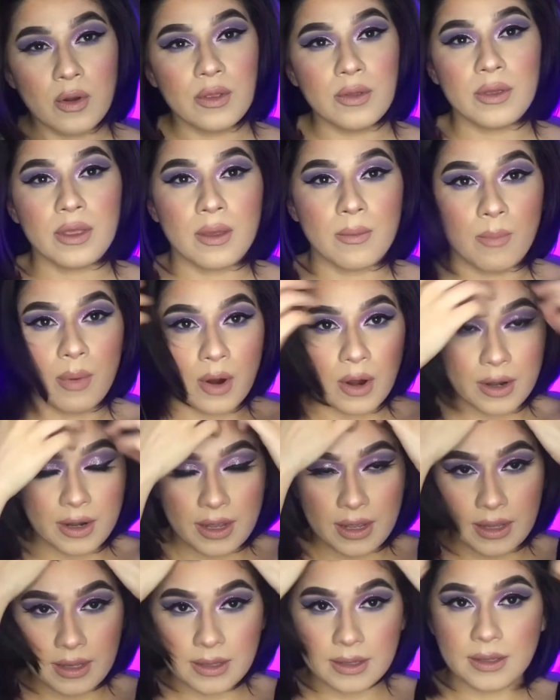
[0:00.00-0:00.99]
you can part
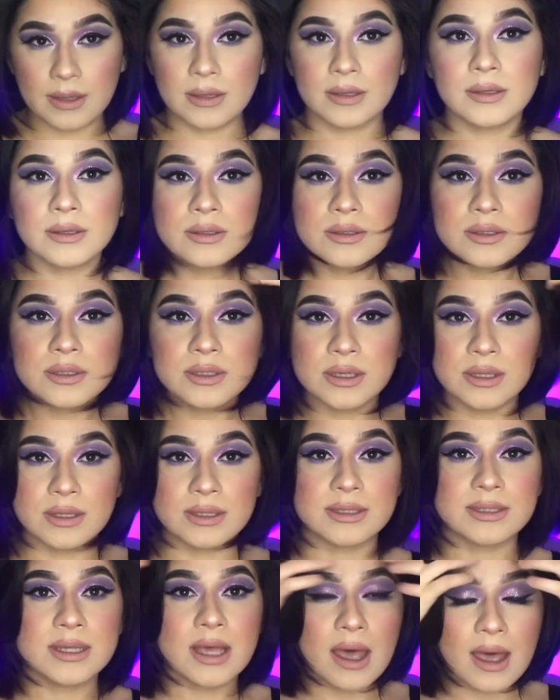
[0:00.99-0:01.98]
it to the
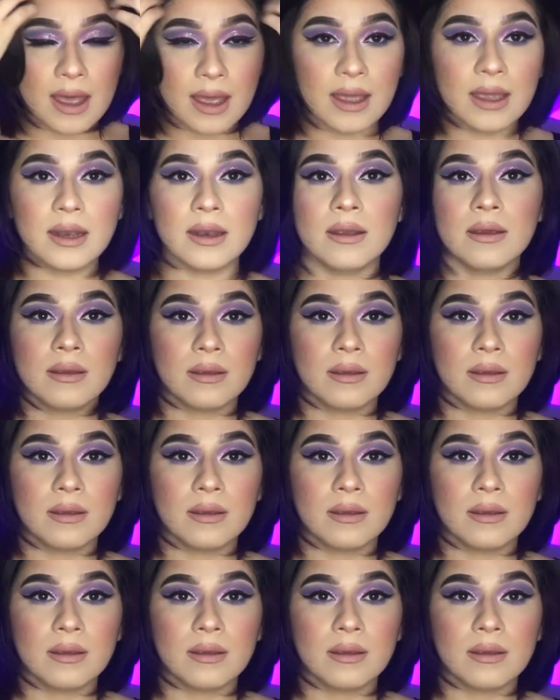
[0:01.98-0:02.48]
side,